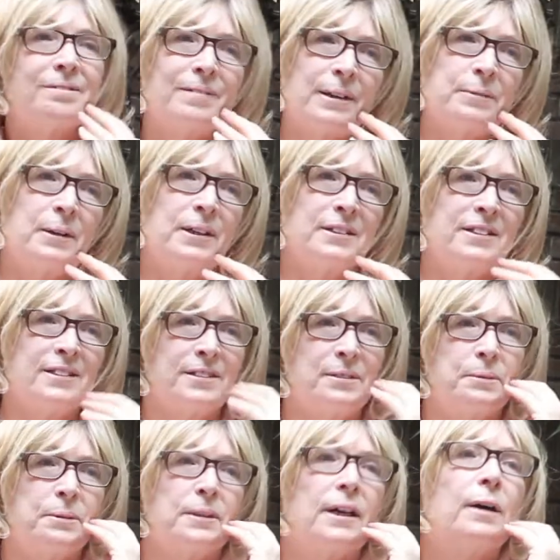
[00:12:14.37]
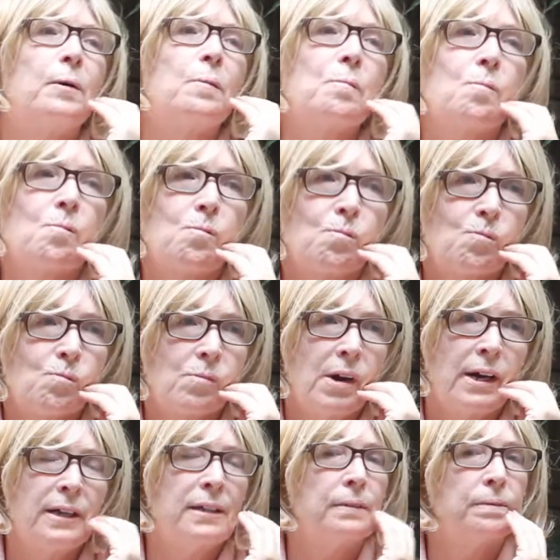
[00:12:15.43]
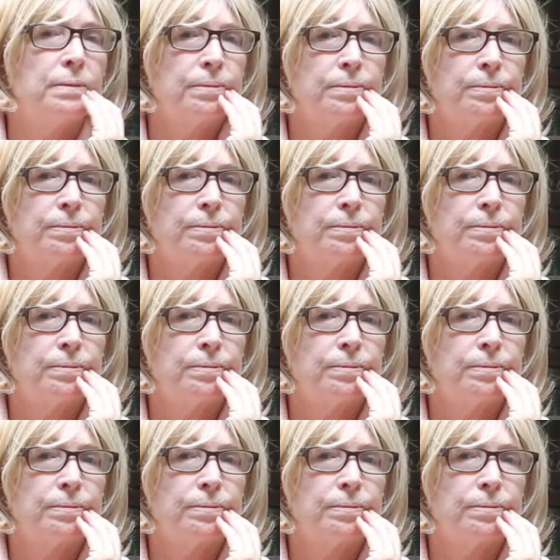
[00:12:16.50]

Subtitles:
I want to without any